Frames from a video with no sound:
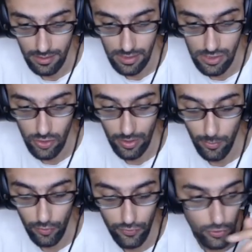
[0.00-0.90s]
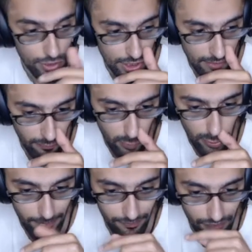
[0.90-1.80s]
So he moved to
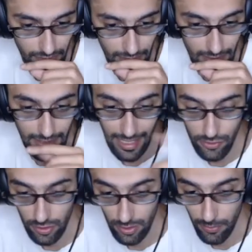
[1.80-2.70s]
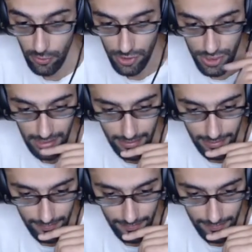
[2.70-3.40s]
g4. I took the pawn check.